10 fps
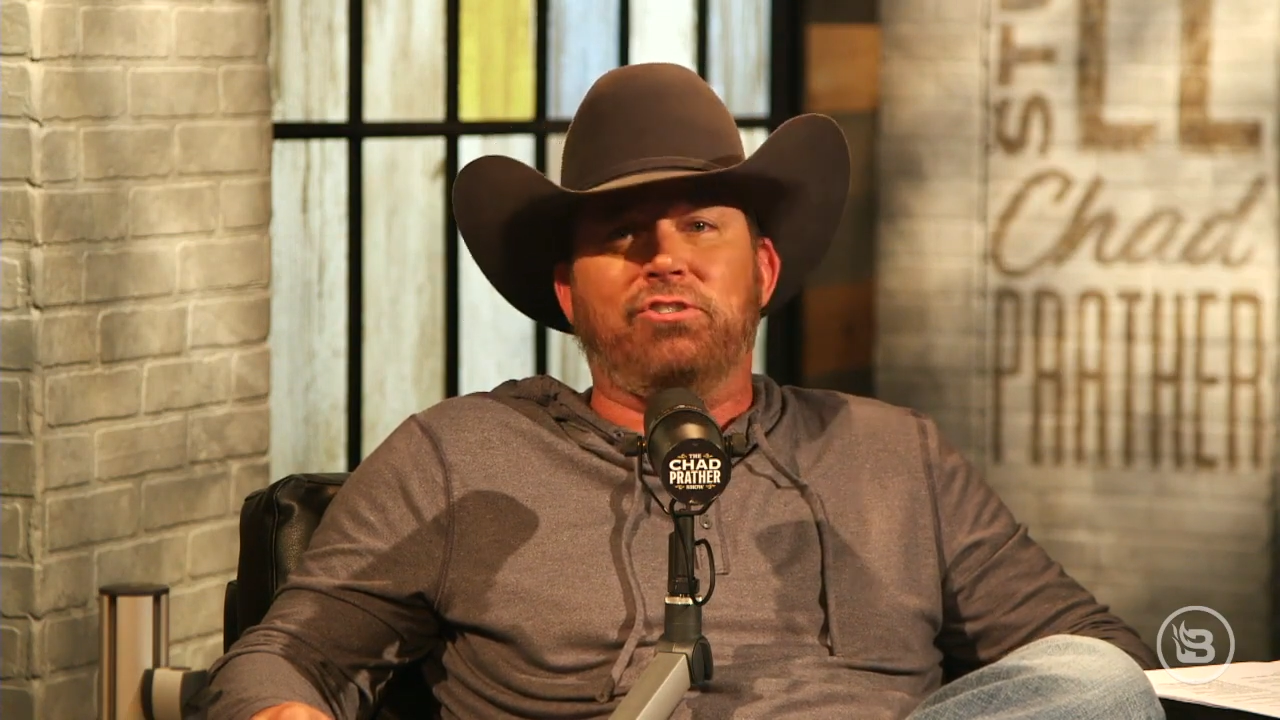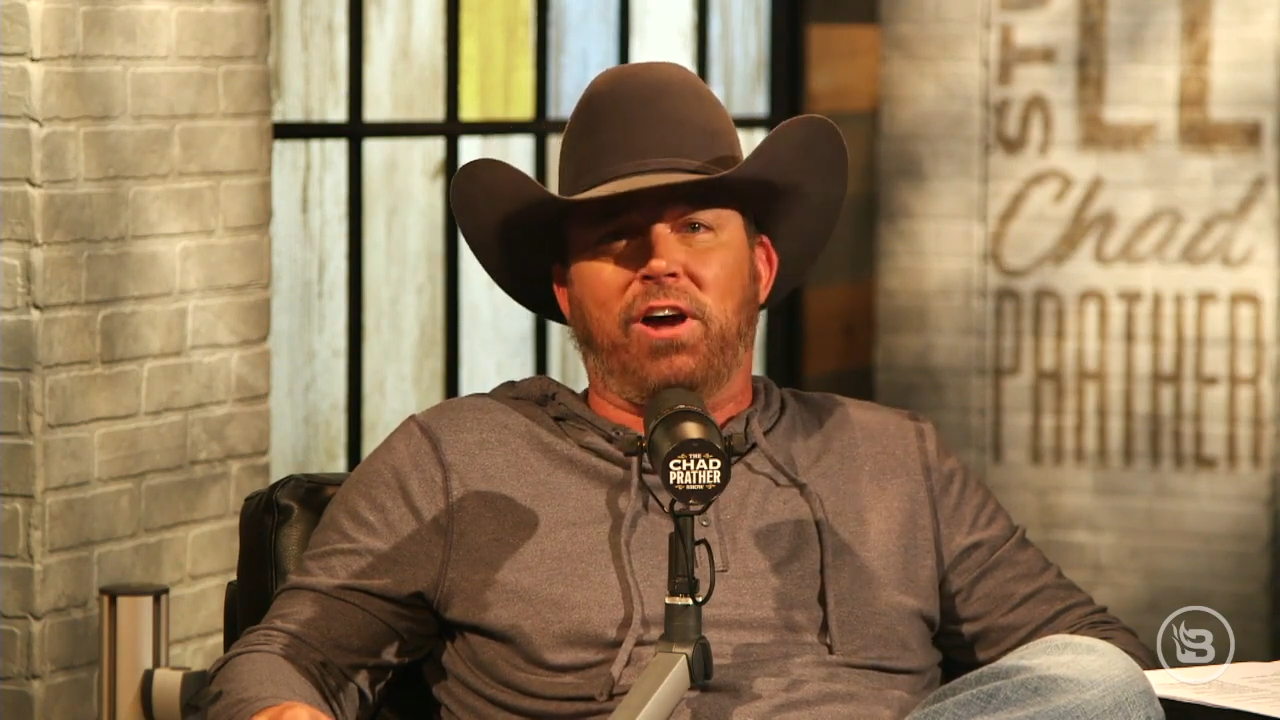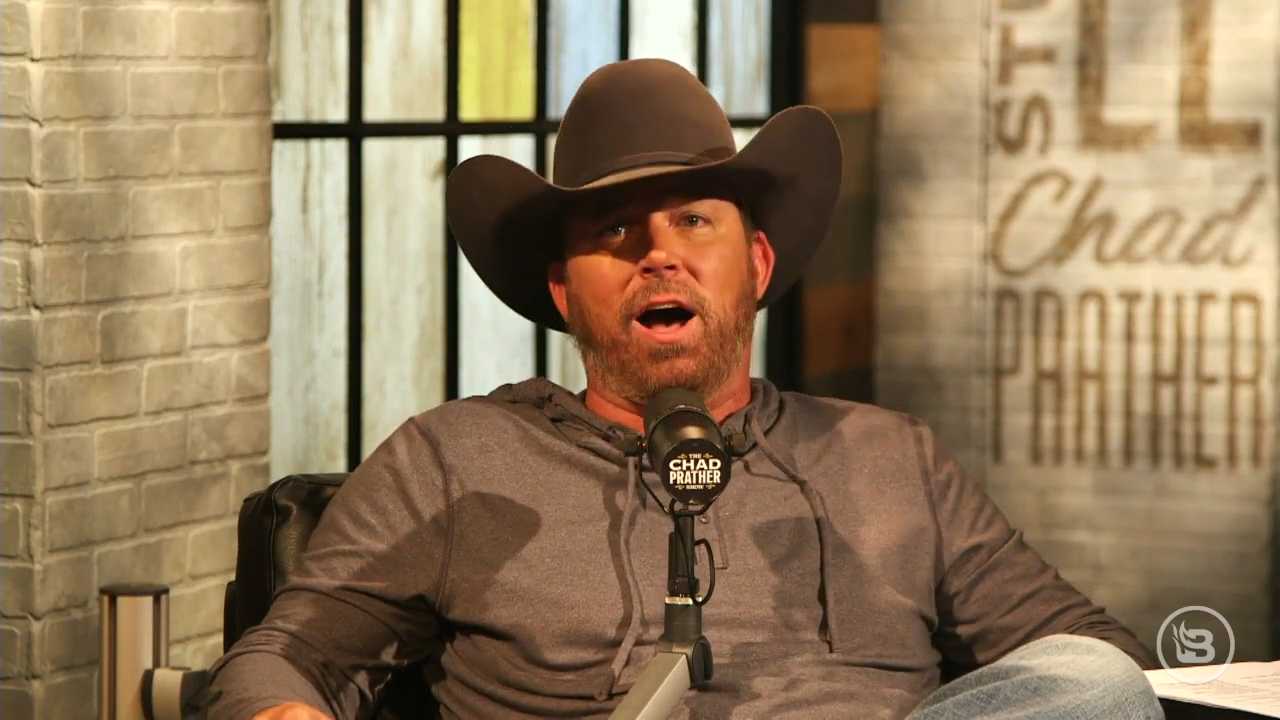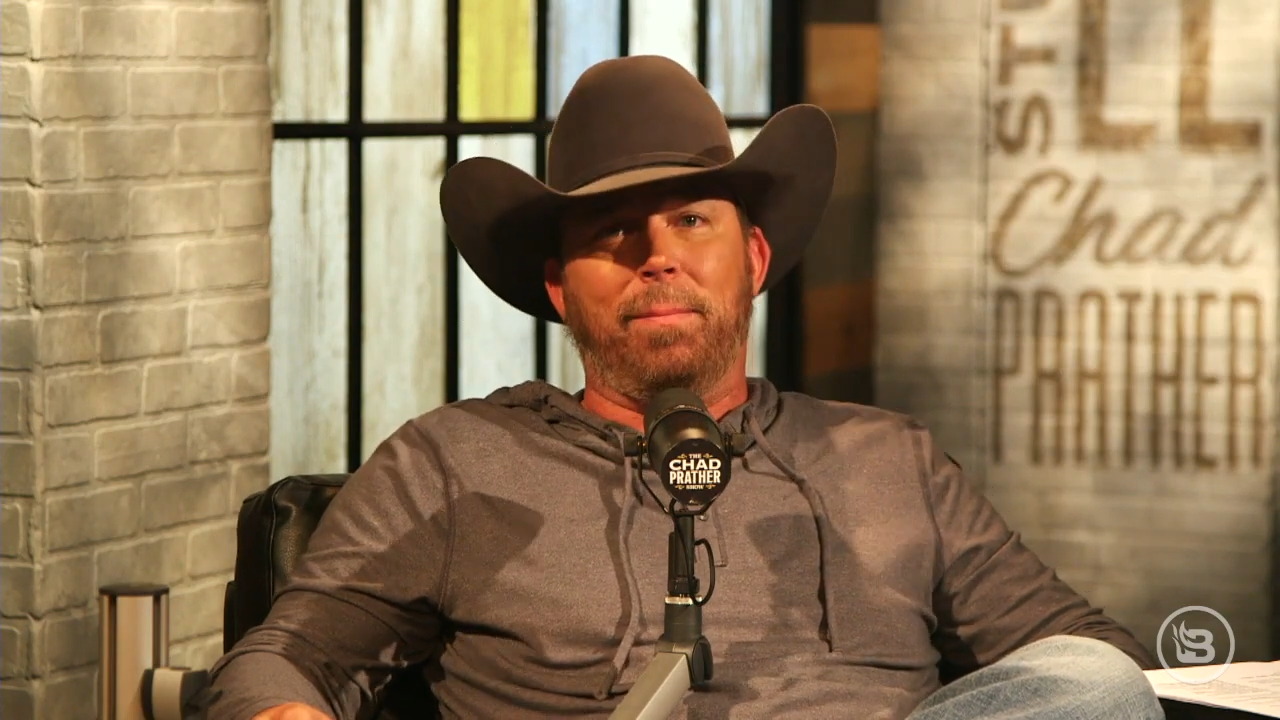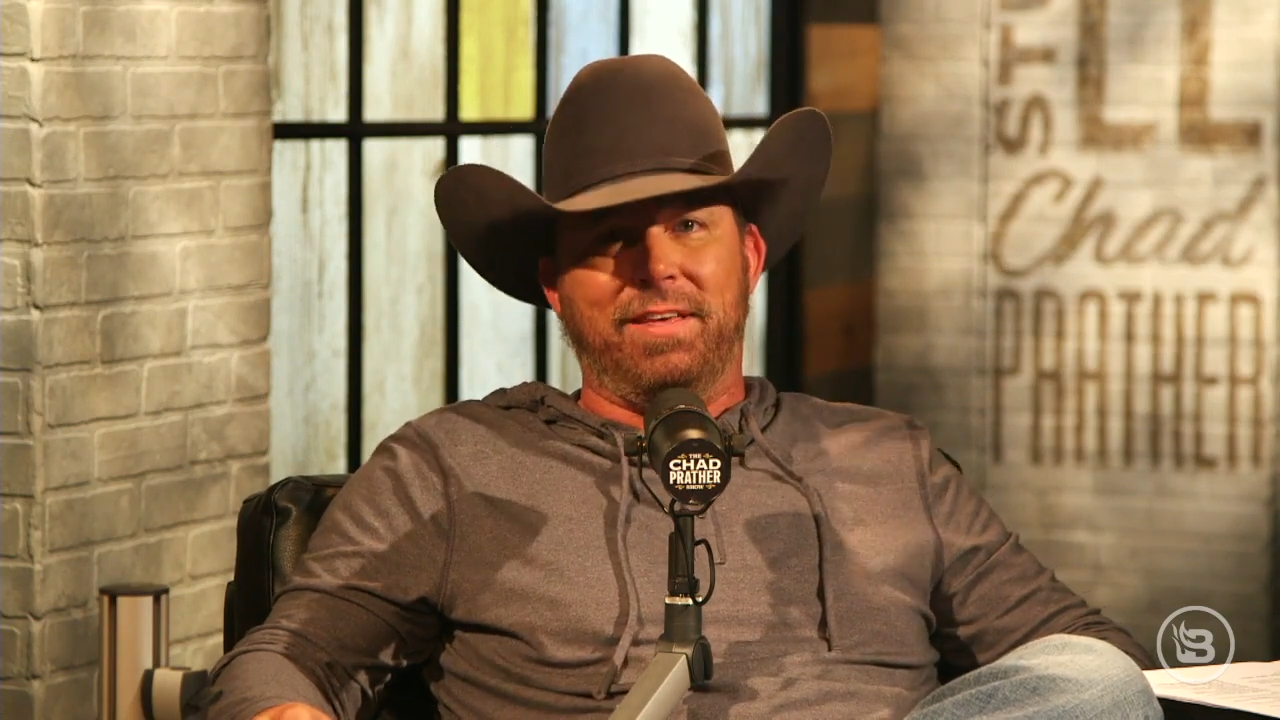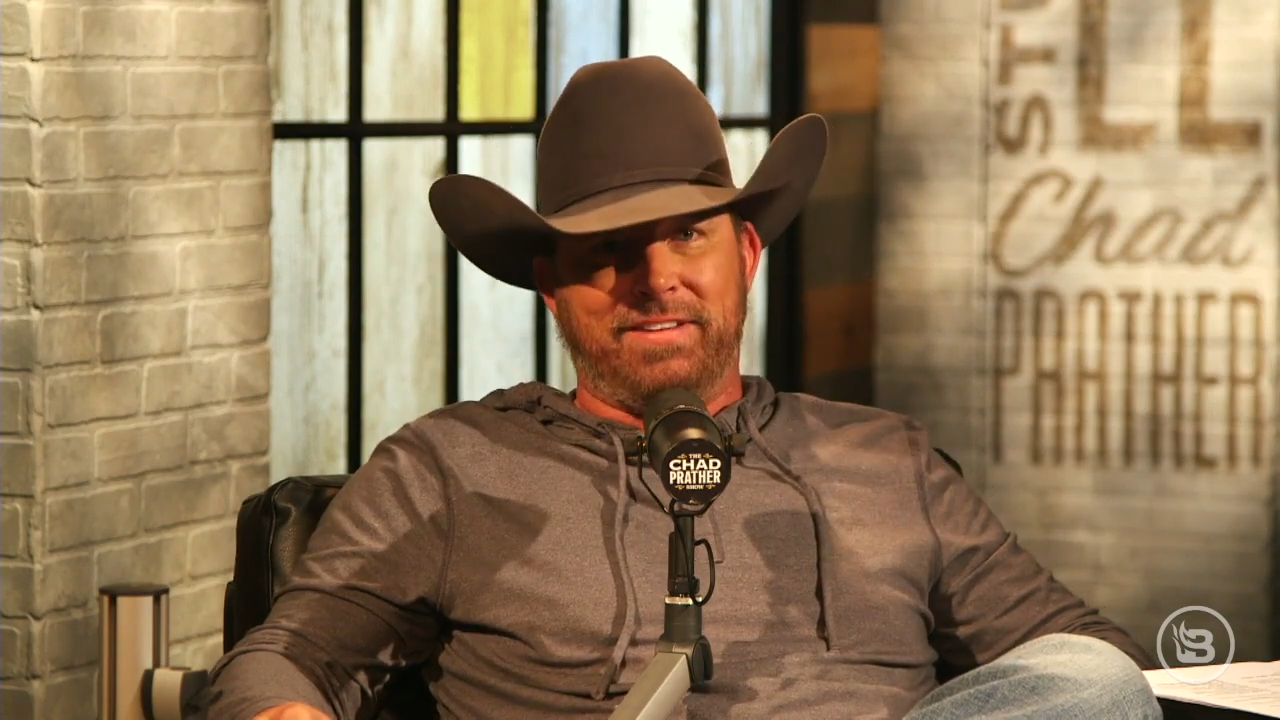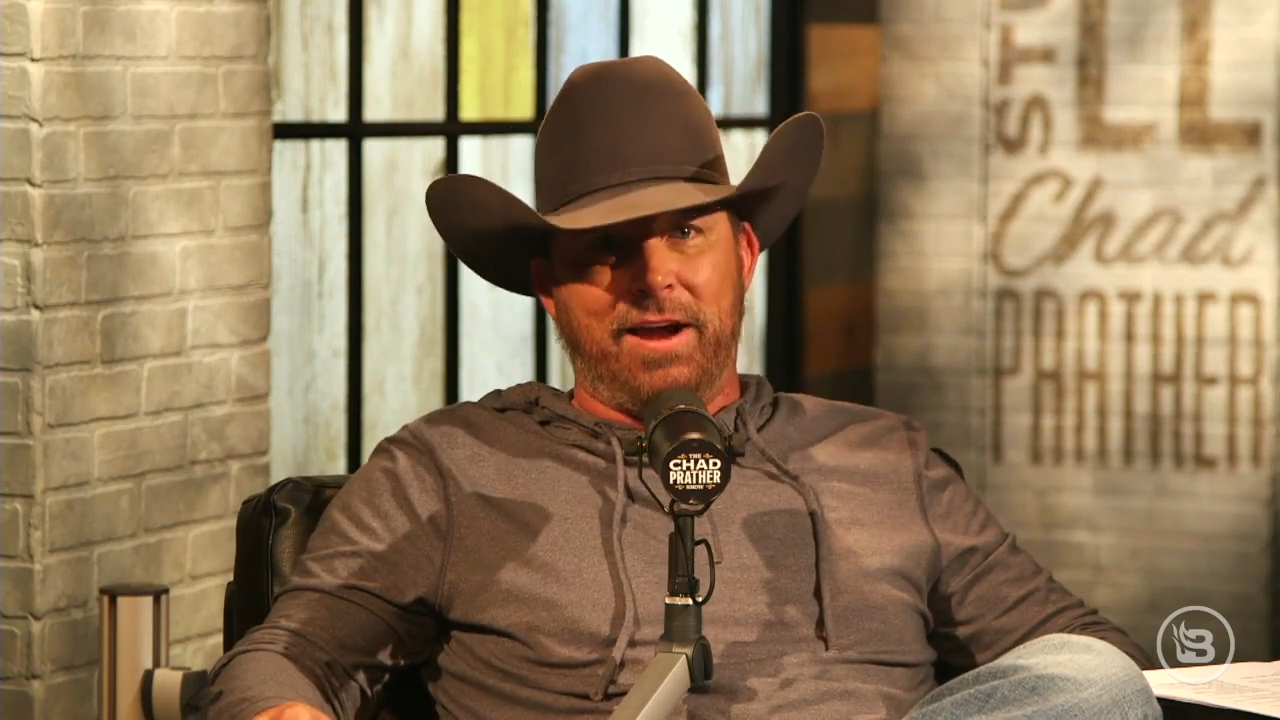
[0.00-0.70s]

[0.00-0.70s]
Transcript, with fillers: job has